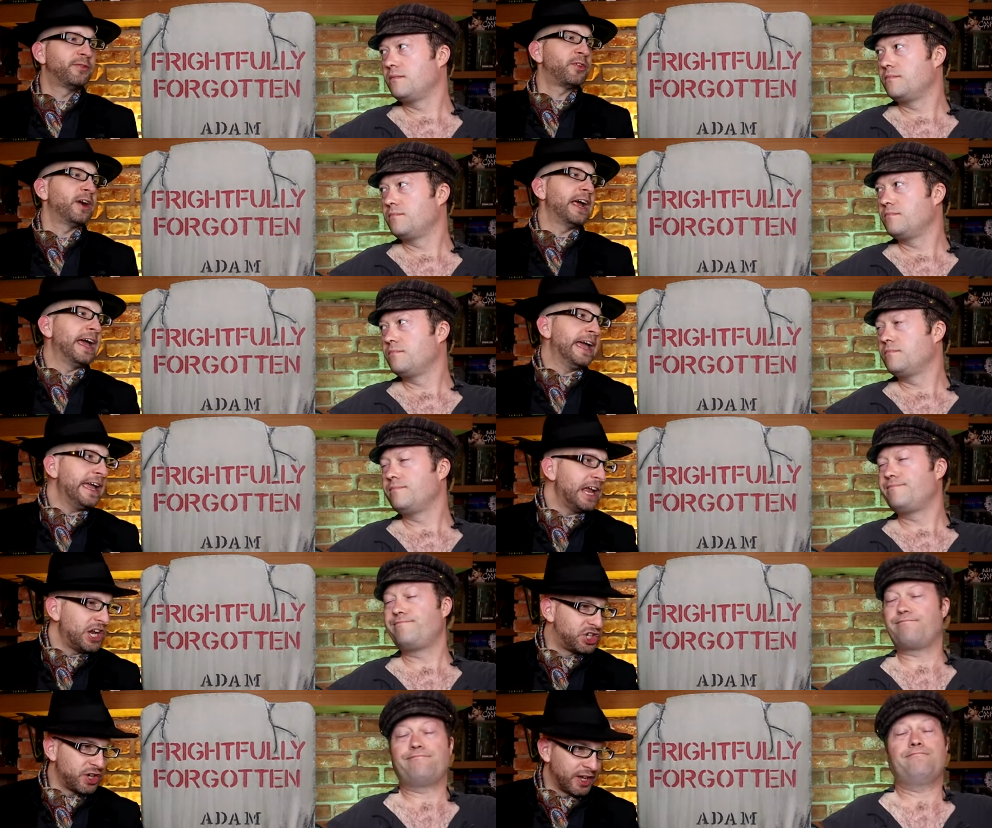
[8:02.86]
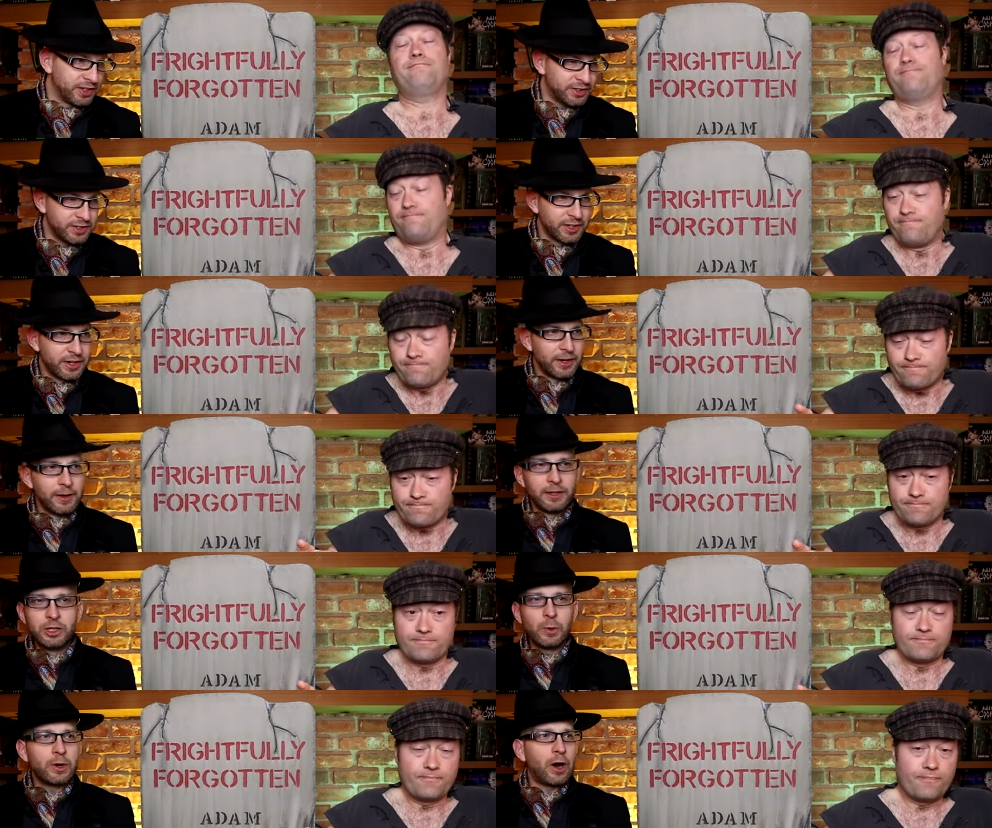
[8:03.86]
Speaker 1: for ages.
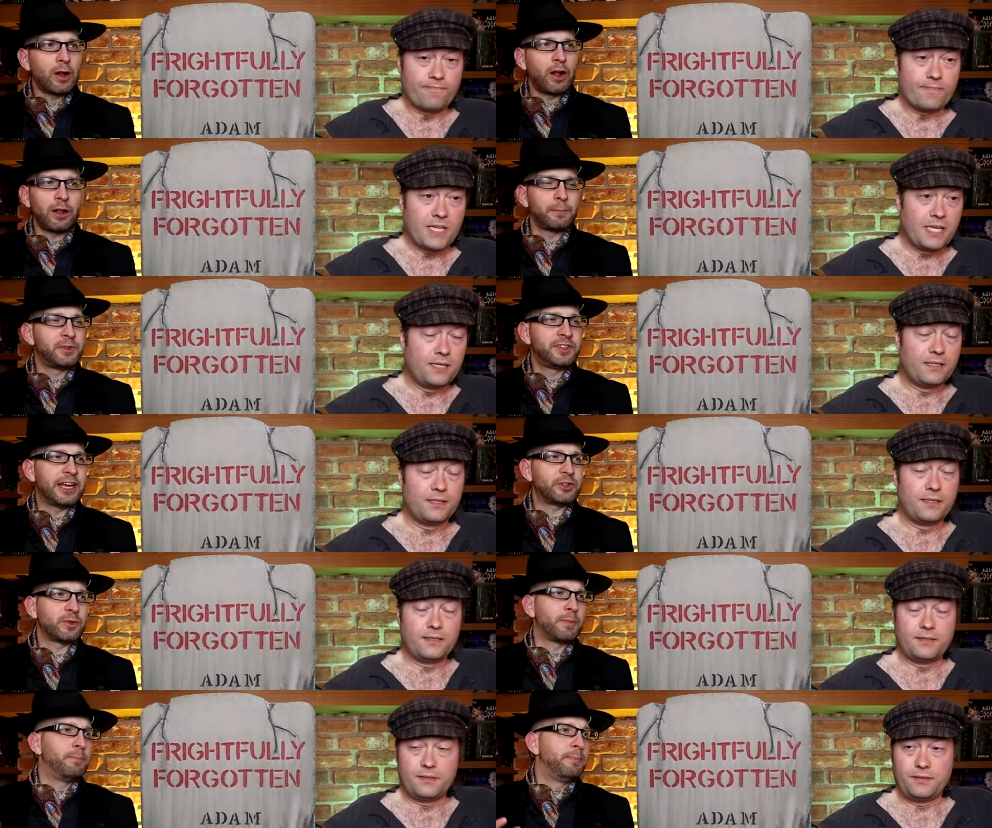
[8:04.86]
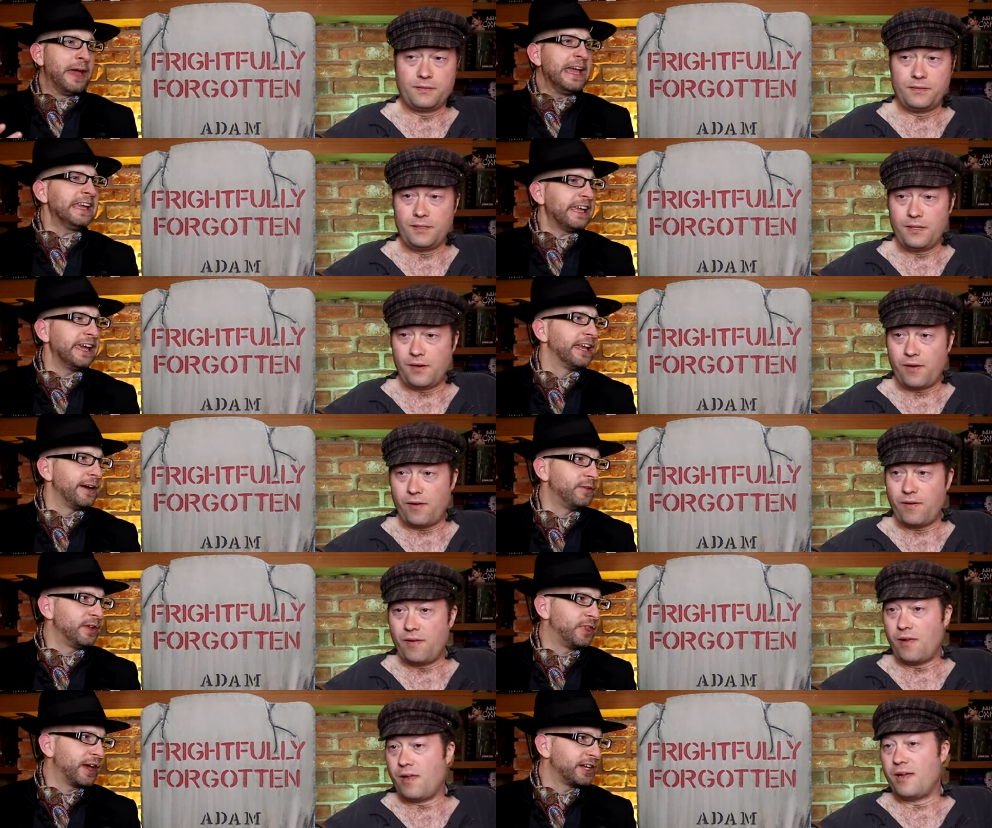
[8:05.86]
You got all obsessed with the baking and
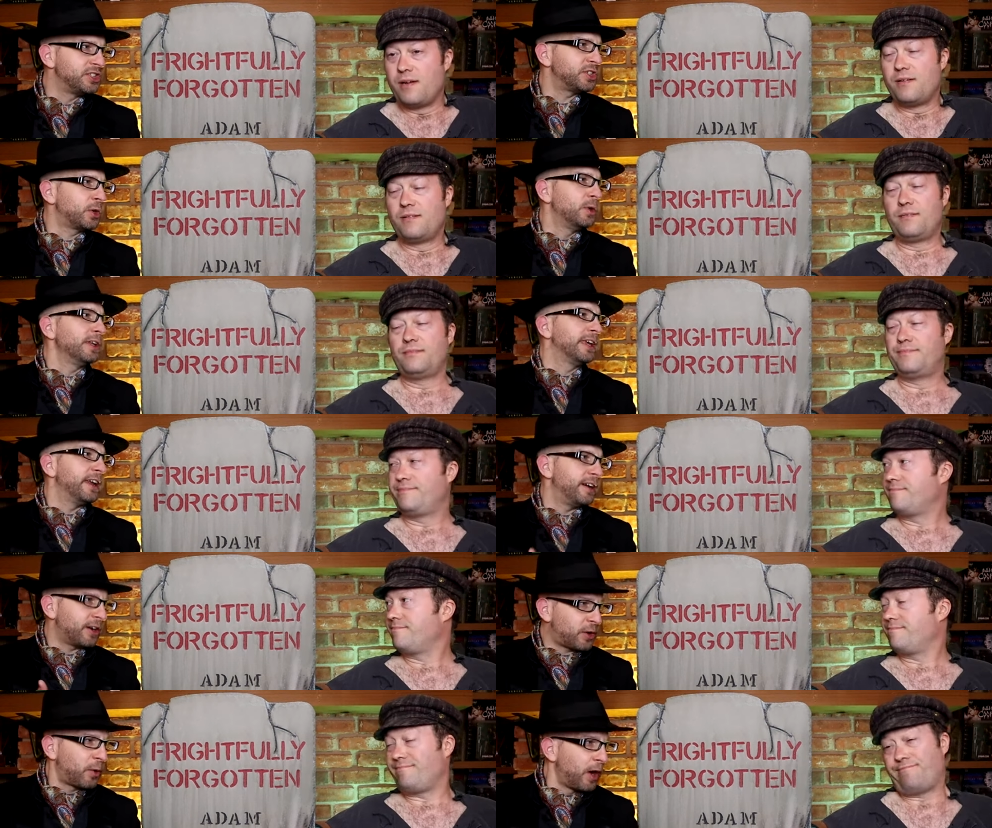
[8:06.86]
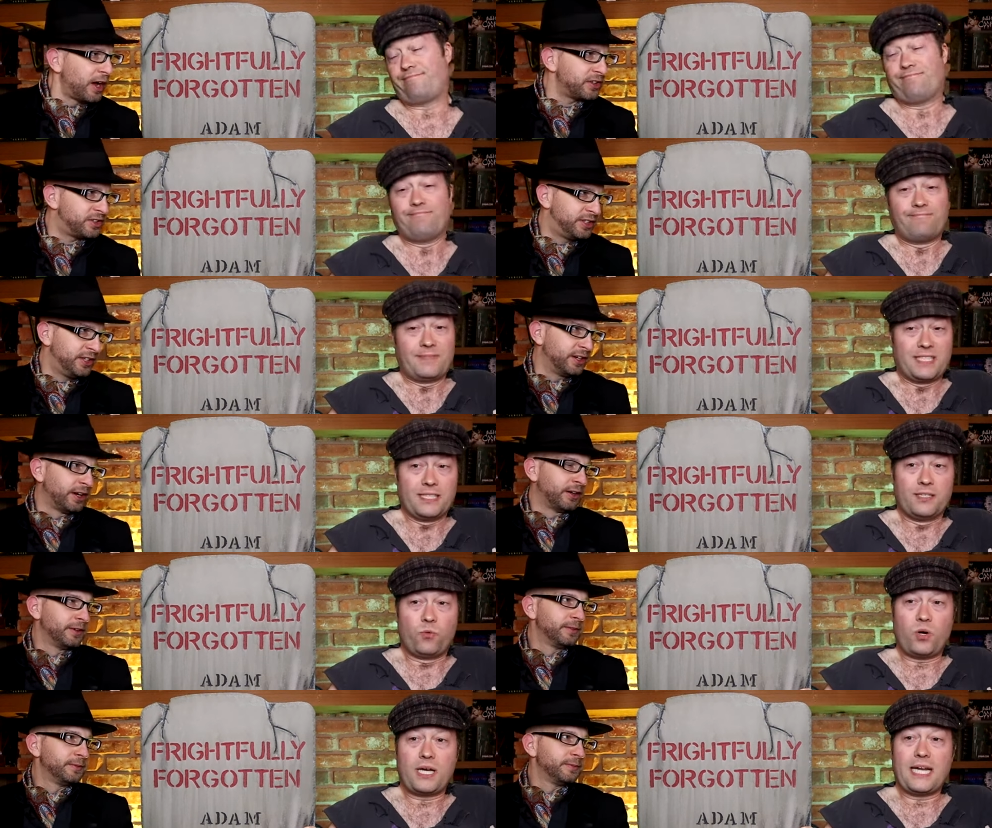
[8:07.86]
everything. I just couldn't get it across to you.
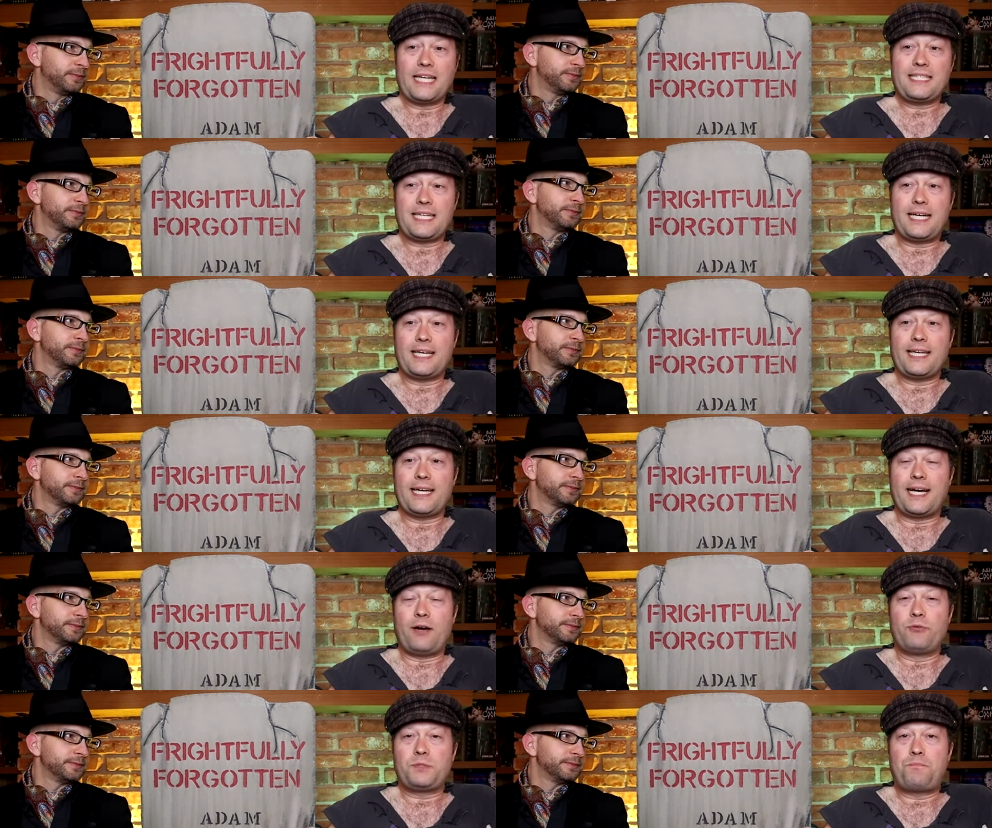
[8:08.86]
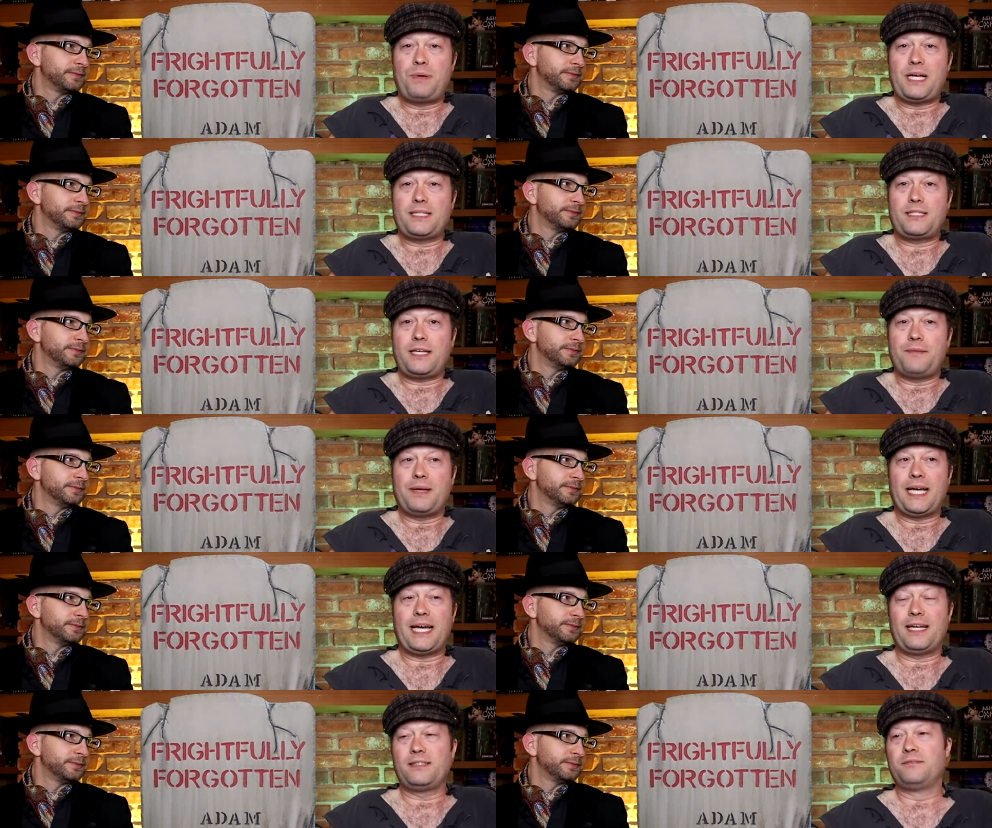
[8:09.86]
Speaker 2: What can I tell you? I was busy,
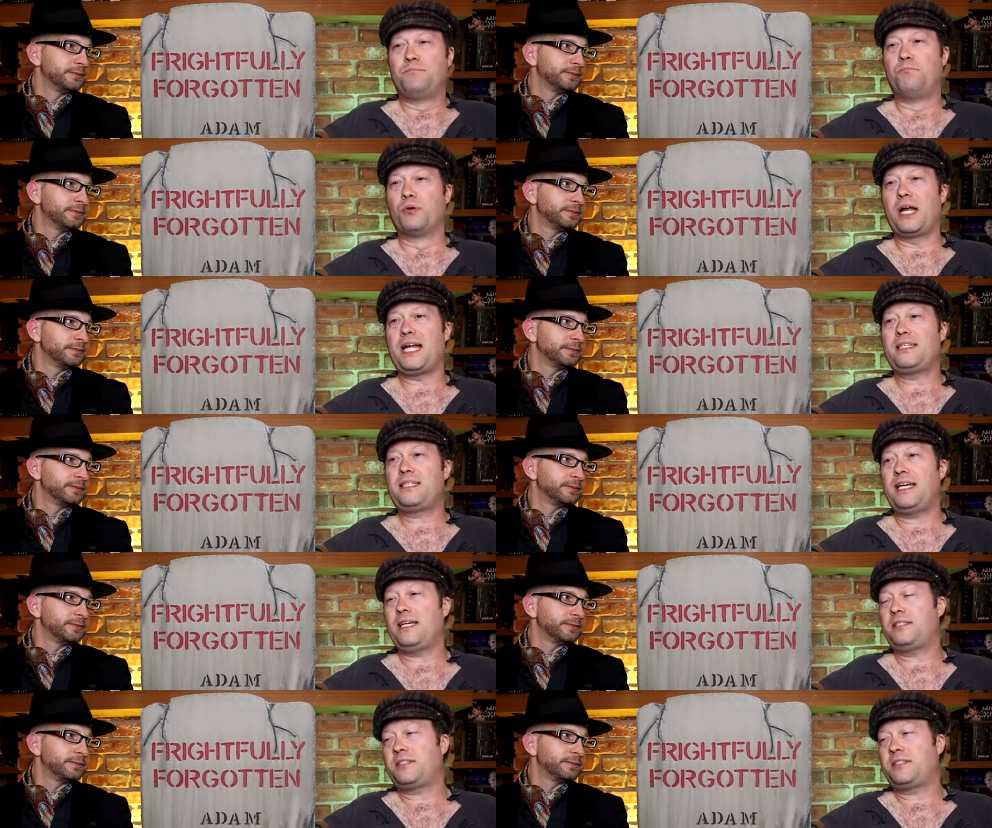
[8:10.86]
man. Bread takes